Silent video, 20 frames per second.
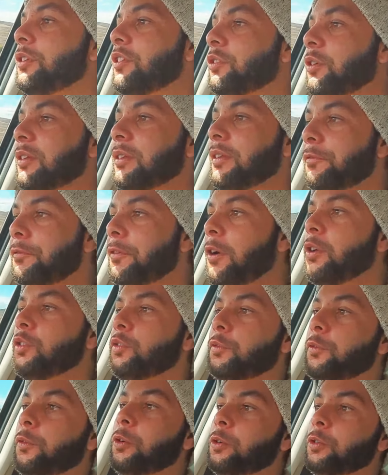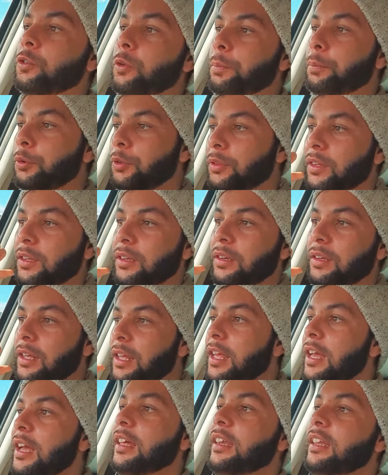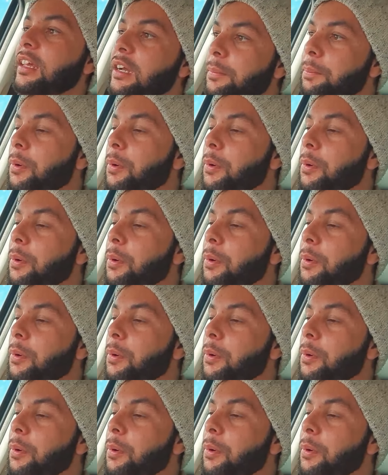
It's got a false floor to put the rear